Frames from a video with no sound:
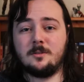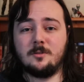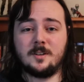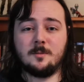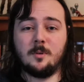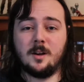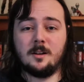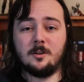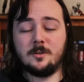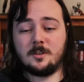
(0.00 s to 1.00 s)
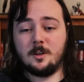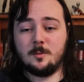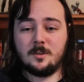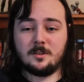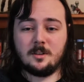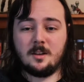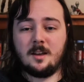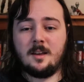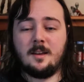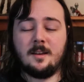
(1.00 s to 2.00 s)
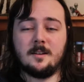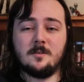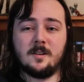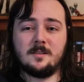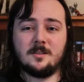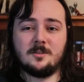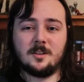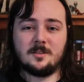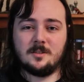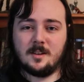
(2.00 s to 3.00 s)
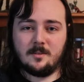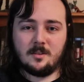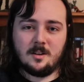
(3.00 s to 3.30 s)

directed by Lewis Gilbert in 1967.